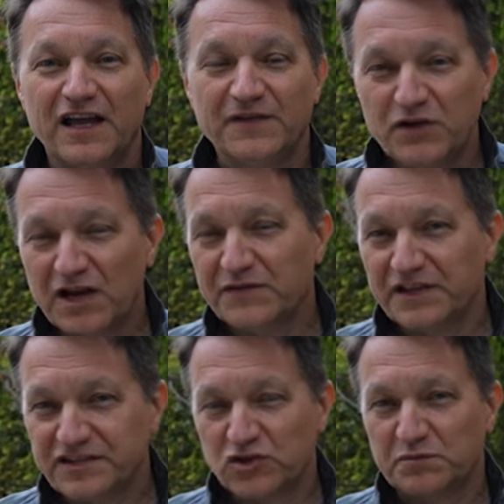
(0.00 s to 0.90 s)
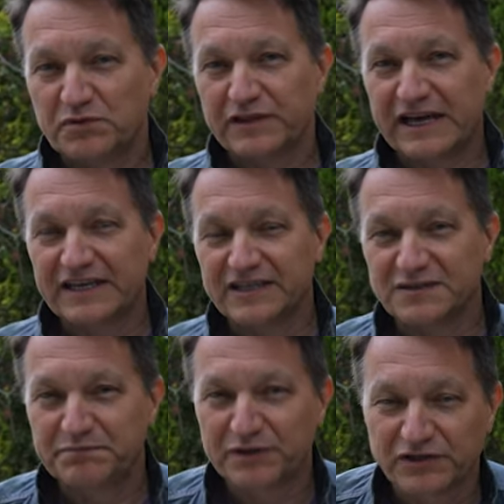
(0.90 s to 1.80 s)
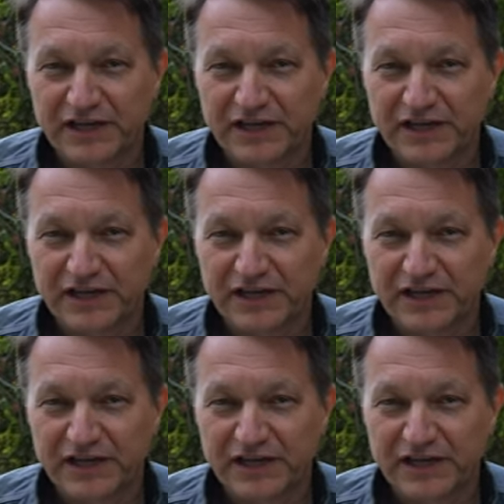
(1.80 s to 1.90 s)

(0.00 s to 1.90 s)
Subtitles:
If you have a Supra that is built